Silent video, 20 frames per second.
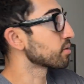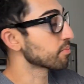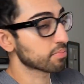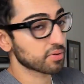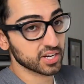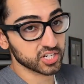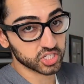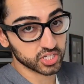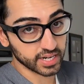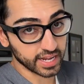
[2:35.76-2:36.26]

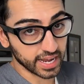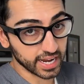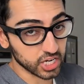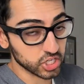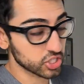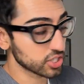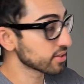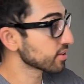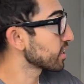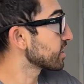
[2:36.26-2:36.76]
depression
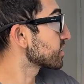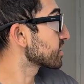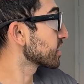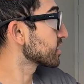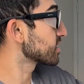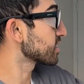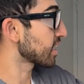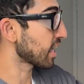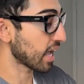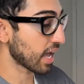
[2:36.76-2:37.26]
agent that
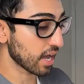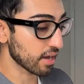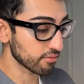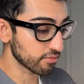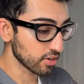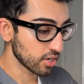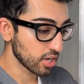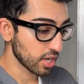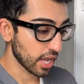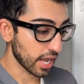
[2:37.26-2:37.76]
doesn't
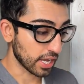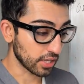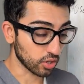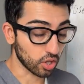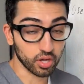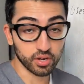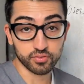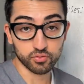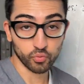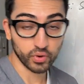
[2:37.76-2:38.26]
have a
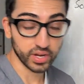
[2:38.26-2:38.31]
lot of